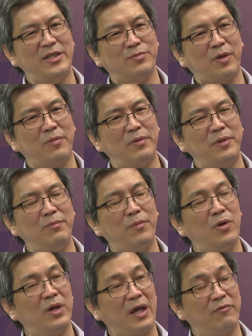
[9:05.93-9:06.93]
is probably
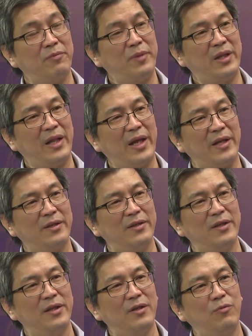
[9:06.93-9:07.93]
more government-led.
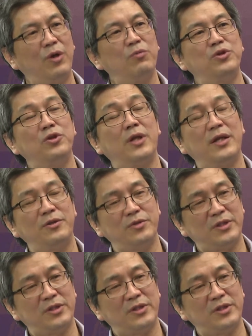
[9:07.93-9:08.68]
What would you like to